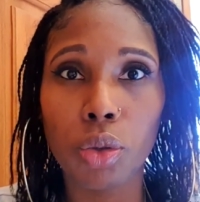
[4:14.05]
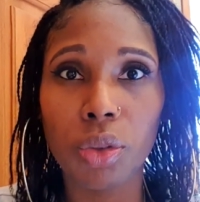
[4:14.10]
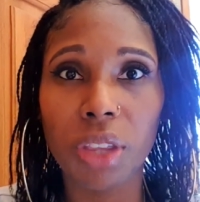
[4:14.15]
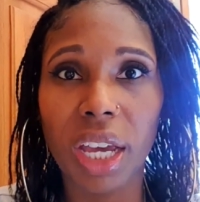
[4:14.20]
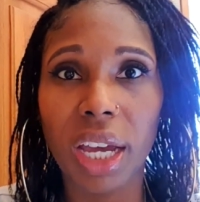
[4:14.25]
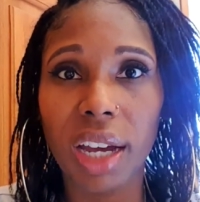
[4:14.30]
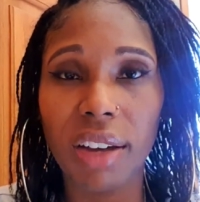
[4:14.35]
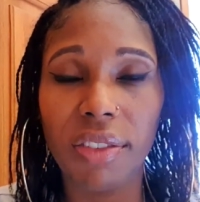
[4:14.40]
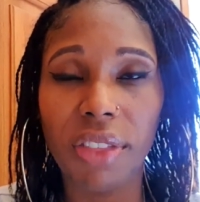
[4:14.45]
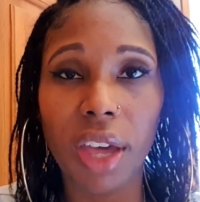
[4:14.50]
They
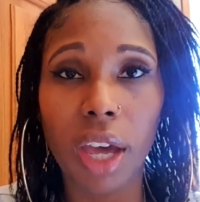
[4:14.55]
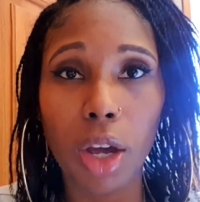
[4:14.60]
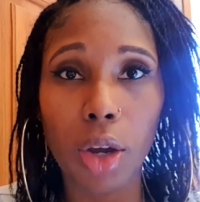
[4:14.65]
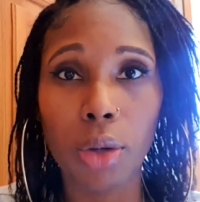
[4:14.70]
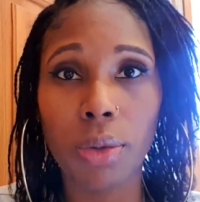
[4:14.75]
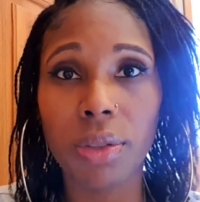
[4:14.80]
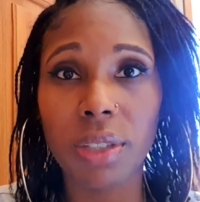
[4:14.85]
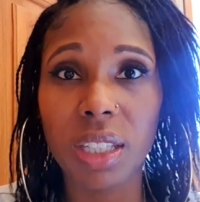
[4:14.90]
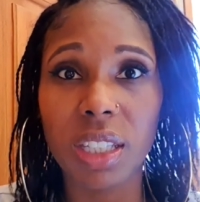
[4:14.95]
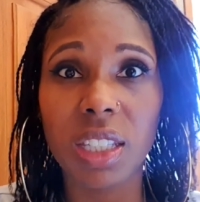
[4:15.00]
have their
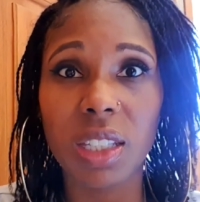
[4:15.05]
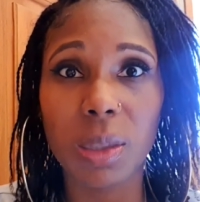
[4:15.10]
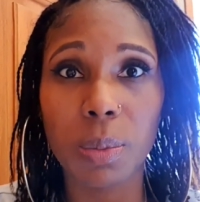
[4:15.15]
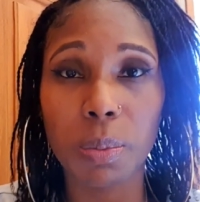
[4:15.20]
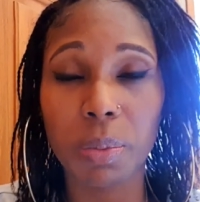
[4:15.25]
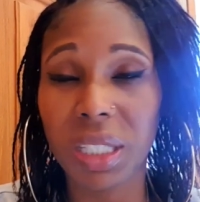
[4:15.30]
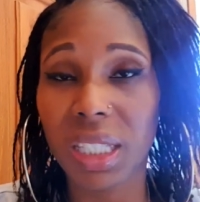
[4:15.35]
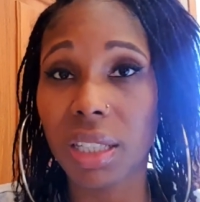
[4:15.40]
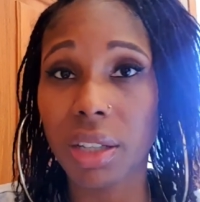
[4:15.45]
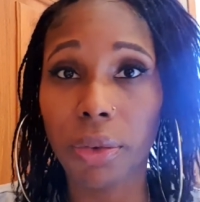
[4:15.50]
own
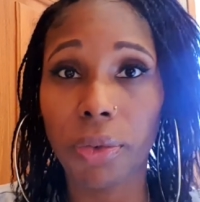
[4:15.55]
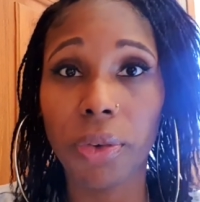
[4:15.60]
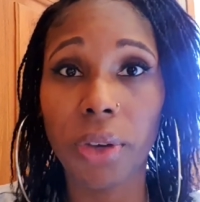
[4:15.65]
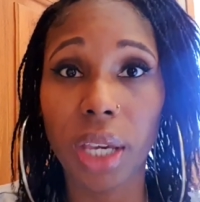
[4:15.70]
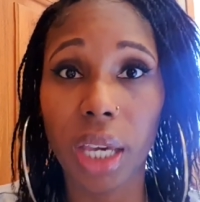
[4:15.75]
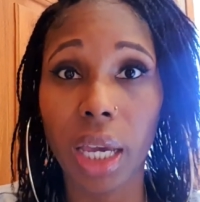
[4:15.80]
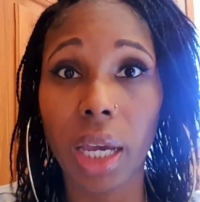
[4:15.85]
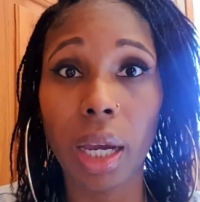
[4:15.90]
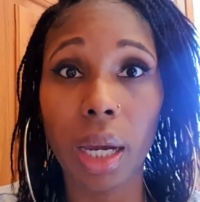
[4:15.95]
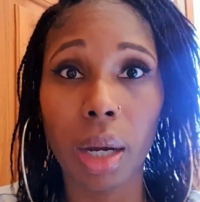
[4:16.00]

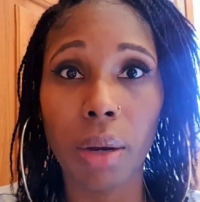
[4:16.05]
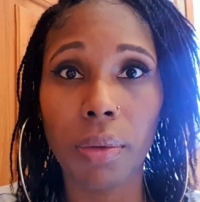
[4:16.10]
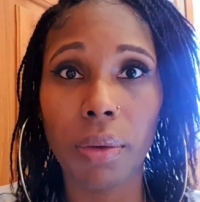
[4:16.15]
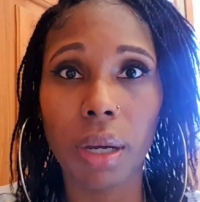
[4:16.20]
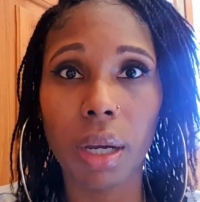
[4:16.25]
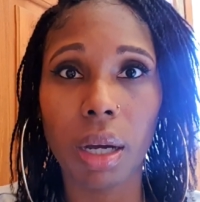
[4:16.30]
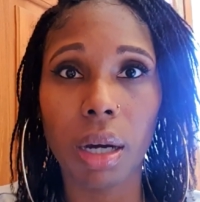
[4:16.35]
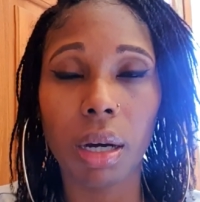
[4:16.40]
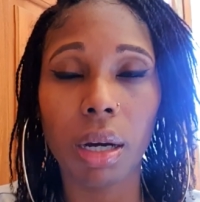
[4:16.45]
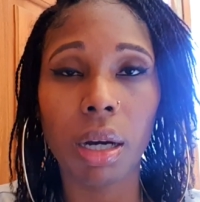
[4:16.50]
specific area.